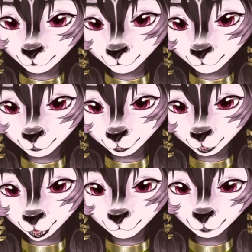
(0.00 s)
murder
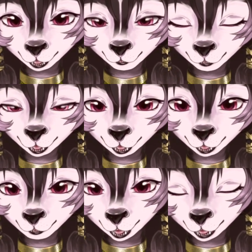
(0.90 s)
spree and
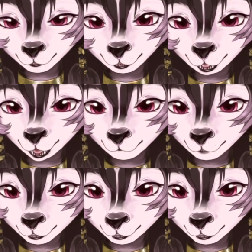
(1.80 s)
rising anti-Asian